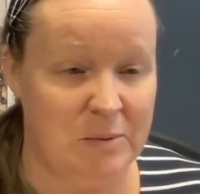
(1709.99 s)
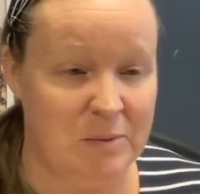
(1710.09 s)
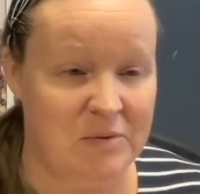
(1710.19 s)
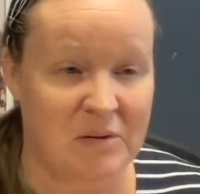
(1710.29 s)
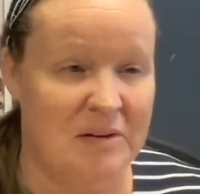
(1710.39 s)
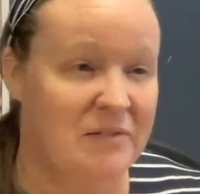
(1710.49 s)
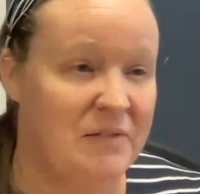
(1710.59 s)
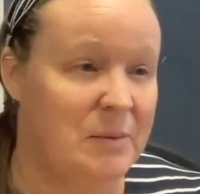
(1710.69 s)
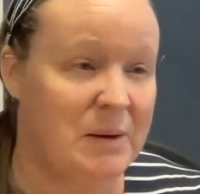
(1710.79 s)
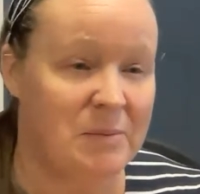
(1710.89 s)
We've got lovely
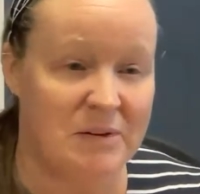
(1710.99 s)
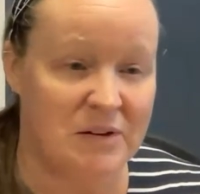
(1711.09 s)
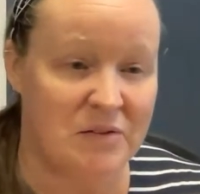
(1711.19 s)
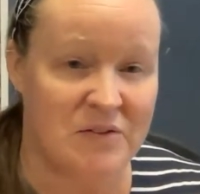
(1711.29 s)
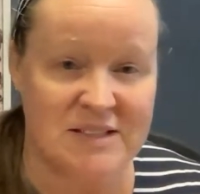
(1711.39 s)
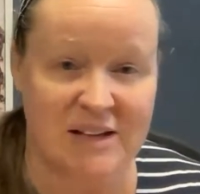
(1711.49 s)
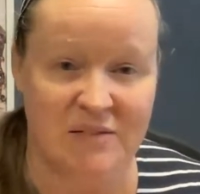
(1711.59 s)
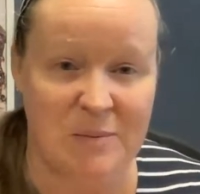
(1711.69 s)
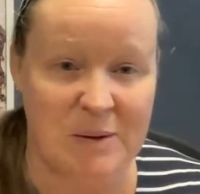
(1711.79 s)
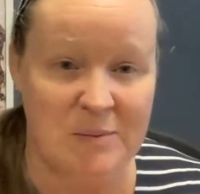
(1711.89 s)
people in the office,
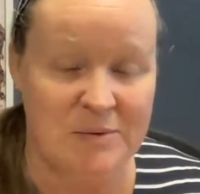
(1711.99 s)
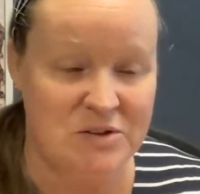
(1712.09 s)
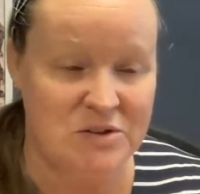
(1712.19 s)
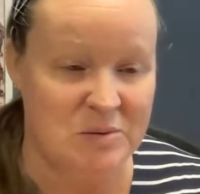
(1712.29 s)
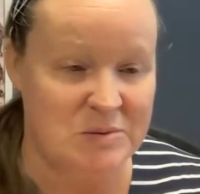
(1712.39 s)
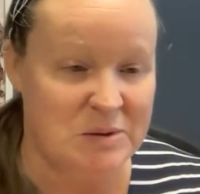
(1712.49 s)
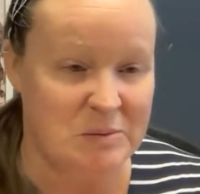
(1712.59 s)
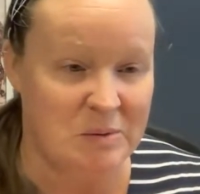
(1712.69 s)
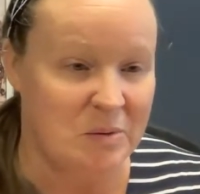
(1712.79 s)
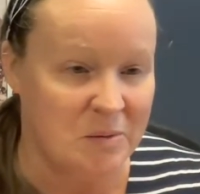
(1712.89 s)
lovely people in the shop. So
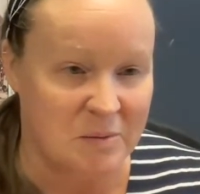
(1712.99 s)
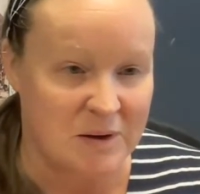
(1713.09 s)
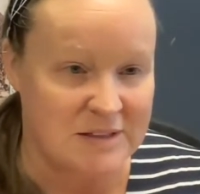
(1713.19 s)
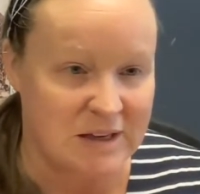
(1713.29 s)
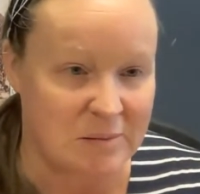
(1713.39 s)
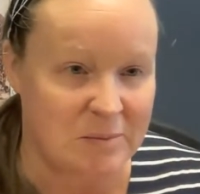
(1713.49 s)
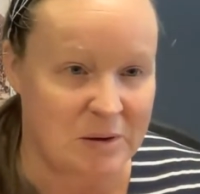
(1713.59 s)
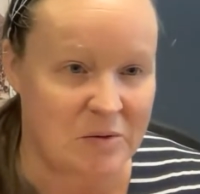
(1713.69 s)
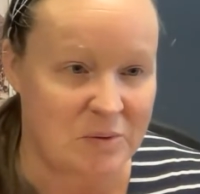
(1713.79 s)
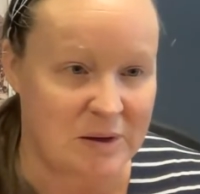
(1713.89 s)
we'll always help
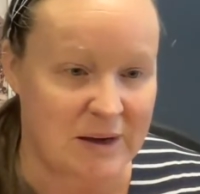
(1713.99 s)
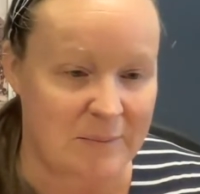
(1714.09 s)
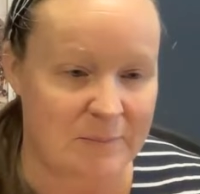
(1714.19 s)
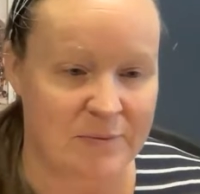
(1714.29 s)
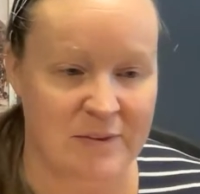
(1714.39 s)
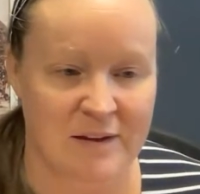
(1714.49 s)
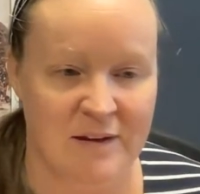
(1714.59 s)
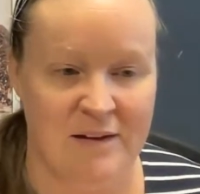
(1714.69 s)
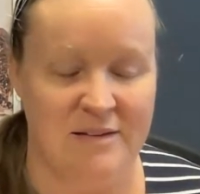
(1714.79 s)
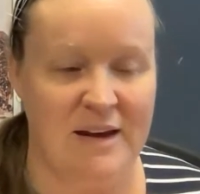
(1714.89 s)
you if we can.
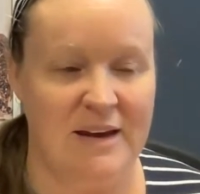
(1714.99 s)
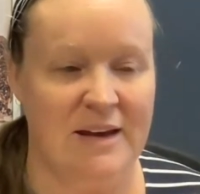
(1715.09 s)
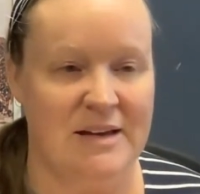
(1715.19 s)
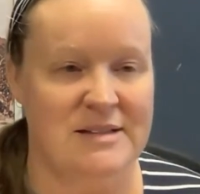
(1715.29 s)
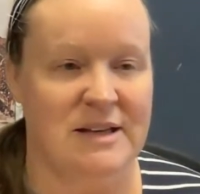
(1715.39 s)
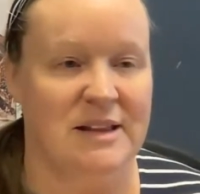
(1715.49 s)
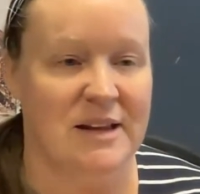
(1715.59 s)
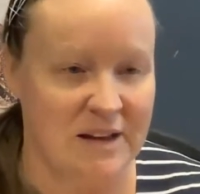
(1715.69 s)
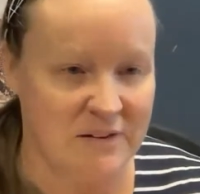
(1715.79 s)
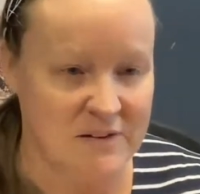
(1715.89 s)
Take it easy.
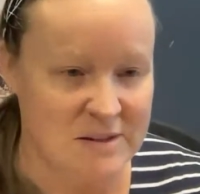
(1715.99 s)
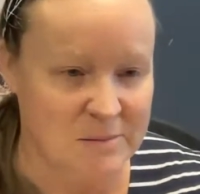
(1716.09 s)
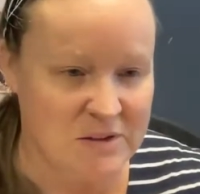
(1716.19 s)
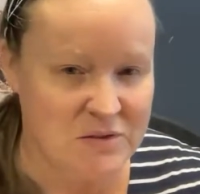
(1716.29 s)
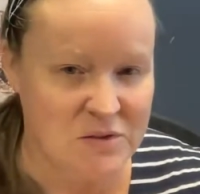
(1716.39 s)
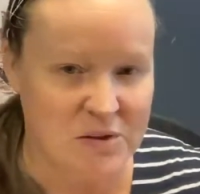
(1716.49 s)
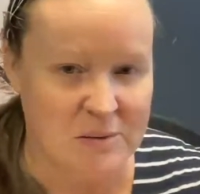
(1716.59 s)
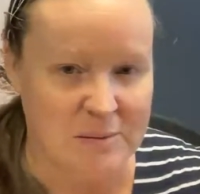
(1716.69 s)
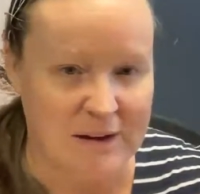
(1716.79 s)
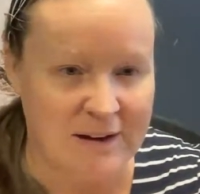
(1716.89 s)
Thank you ever so much for
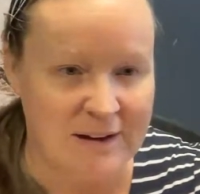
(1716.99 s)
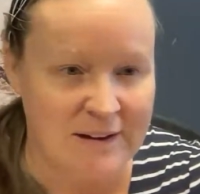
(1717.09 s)
joining me.